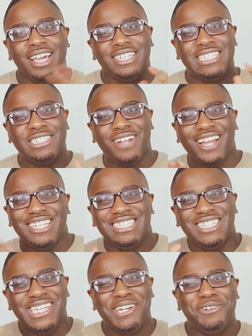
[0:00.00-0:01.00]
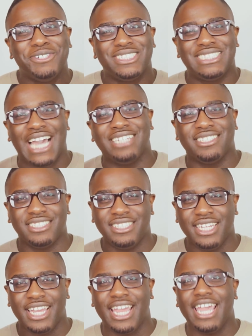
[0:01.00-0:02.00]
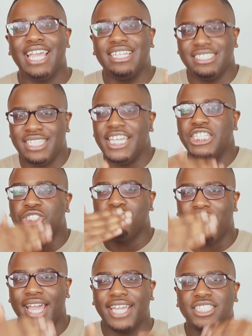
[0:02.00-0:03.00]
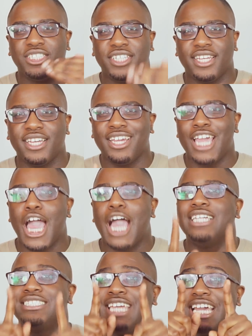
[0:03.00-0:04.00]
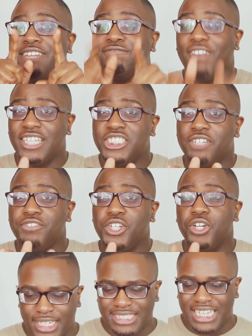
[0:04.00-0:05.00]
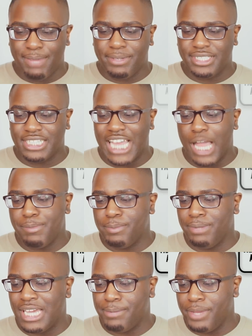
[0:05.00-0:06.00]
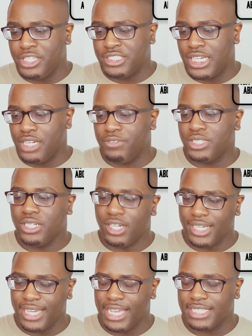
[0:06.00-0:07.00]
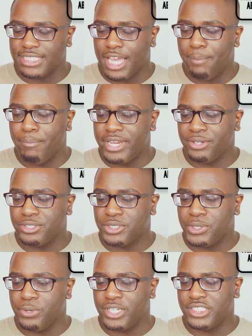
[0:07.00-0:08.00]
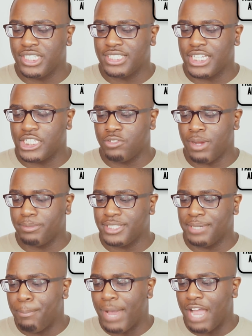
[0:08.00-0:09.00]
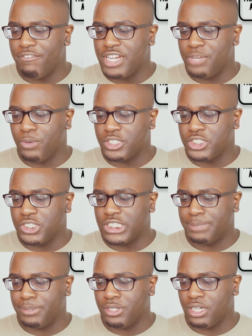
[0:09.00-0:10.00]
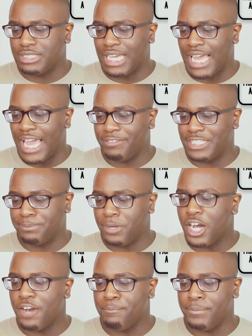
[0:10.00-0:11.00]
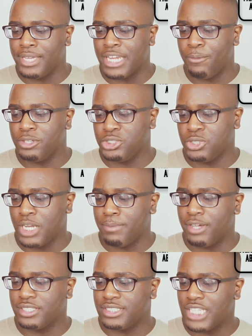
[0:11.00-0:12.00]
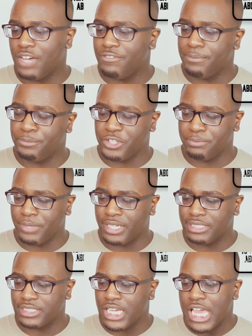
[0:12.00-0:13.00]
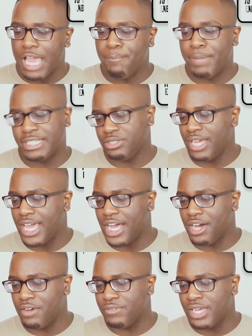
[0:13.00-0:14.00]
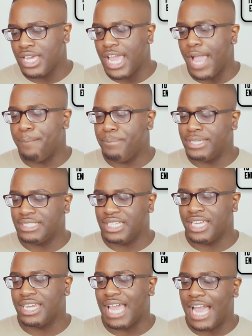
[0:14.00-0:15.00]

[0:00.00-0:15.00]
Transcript: Just look at these little signs and see. Is he trying to take advantage of you? The next element says, I've been planning my YouTube channel for the longest. Medical school is just interrupting, but I really want to just because I have this part of me that wants to talk about self-improvement, mental health, and basically an